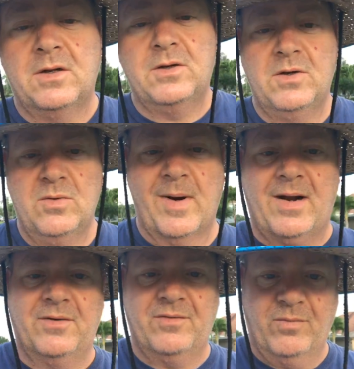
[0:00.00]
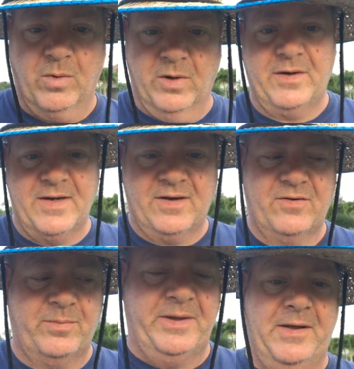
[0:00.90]
new round of work
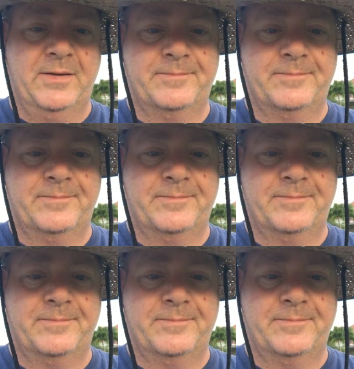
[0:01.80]
next week.